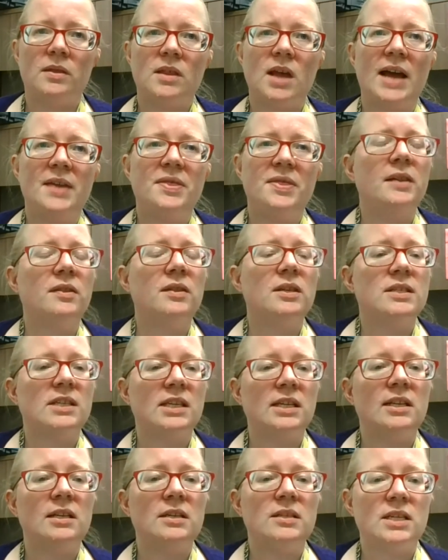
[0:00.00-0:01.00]
I think the
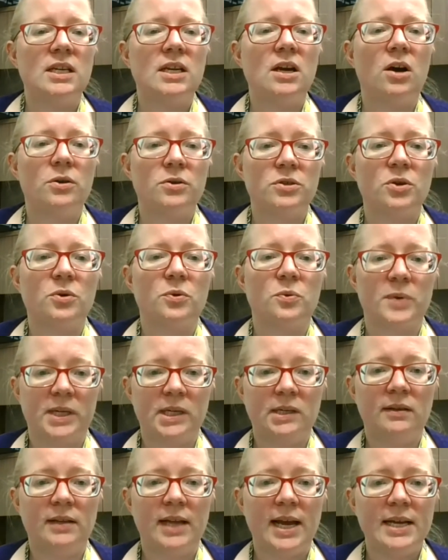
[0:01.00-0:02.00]
CDC also
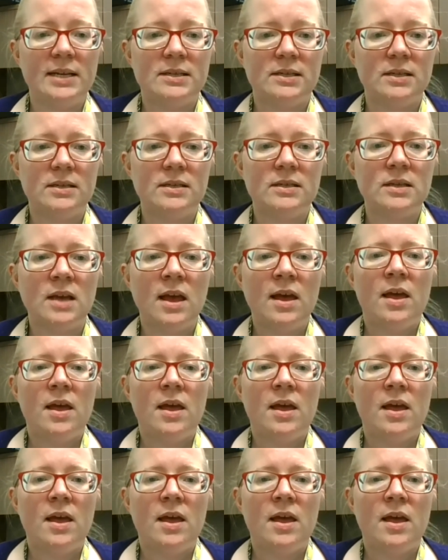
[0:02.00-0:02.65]
realizes